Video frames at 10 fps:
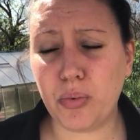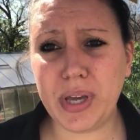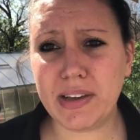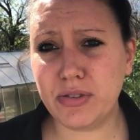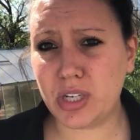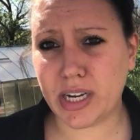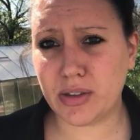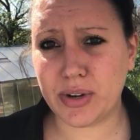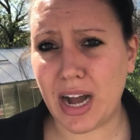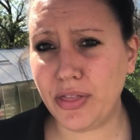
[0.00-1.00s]
We have
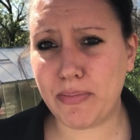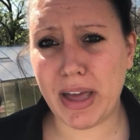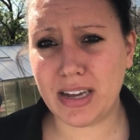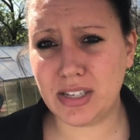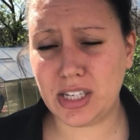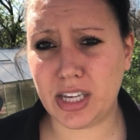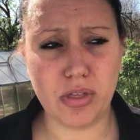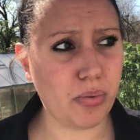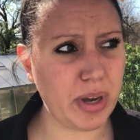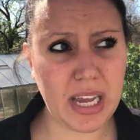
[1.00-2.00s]
shared throughout the past
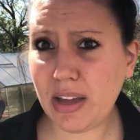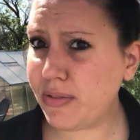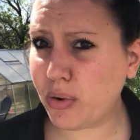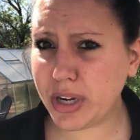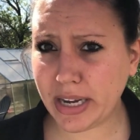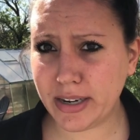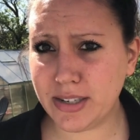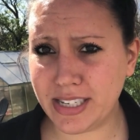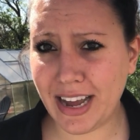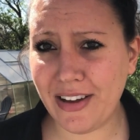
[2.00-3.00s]
three, four years
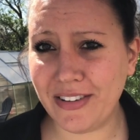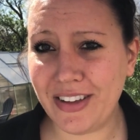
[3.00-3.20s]
now,